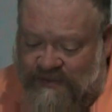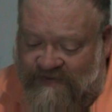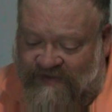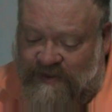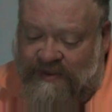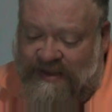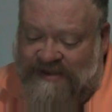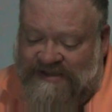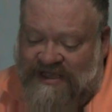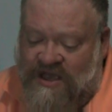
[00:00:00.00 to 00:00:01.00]

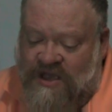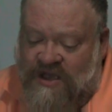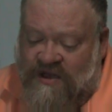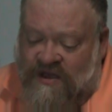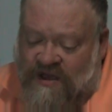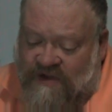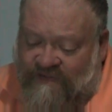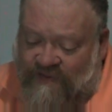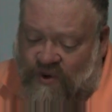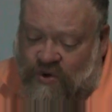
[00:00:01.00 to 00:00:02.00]
Philippians
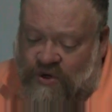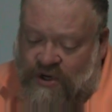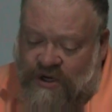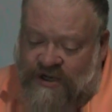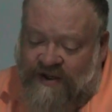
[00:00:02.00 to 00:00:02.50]
4,